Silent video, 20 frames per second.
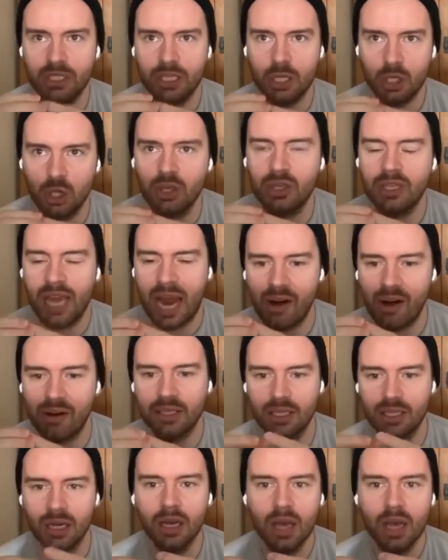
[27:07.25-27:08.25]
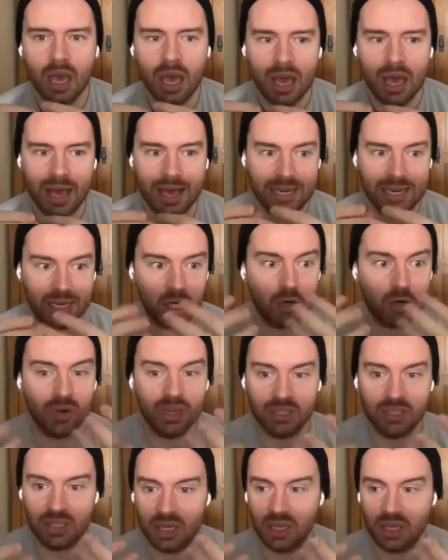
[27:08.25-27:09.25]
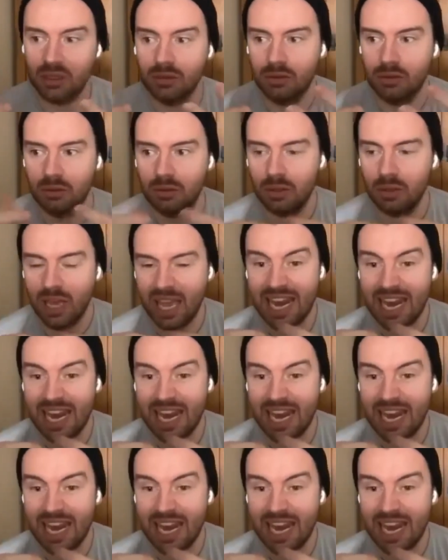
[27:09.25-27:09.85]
building good character, and increasing mm.